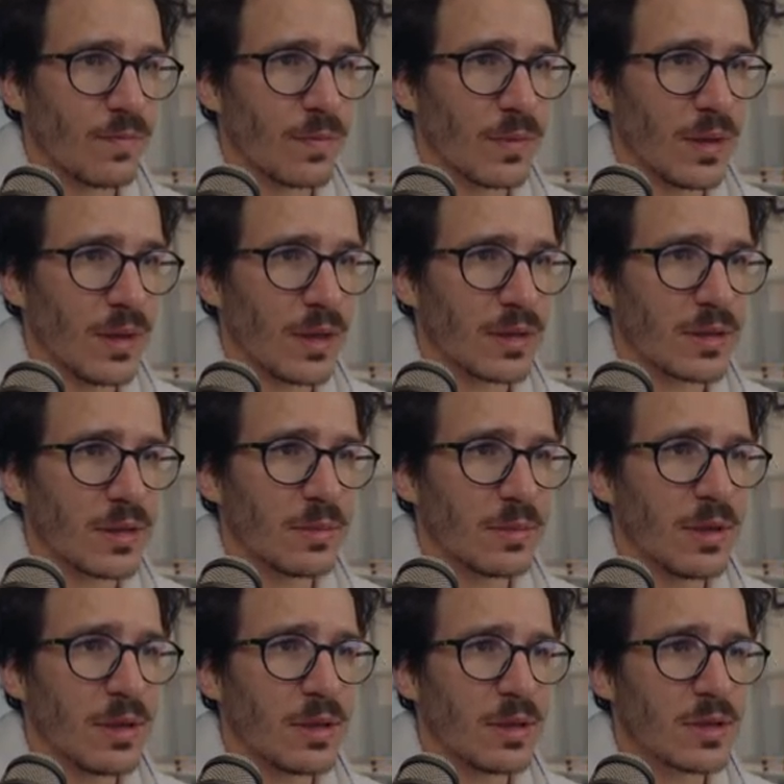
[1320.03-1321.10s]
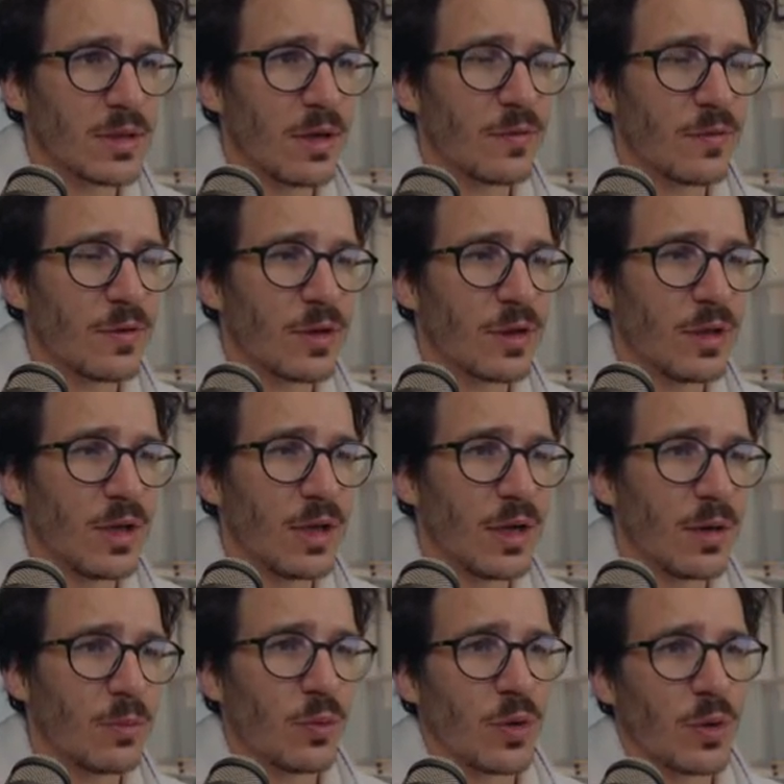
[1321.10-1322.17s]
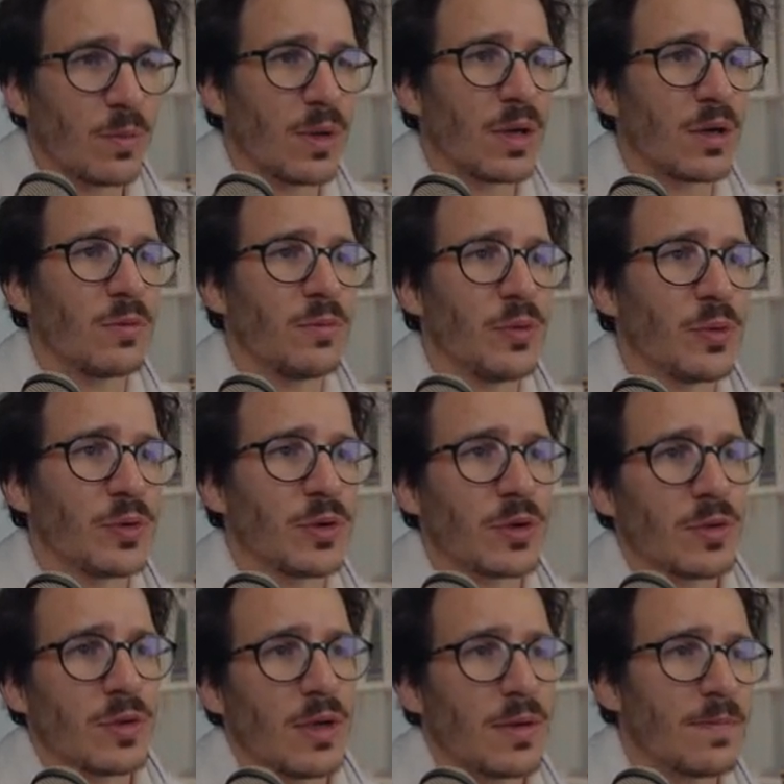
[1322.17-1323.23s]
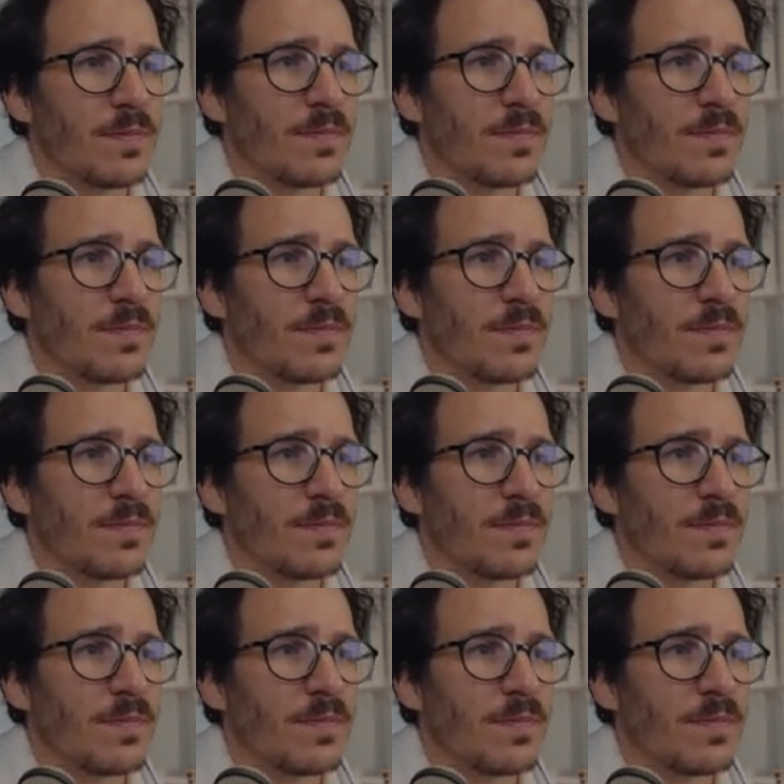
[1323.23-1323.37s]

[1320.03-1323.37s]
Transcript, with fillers: Yeah, something is definitely up with my computer today.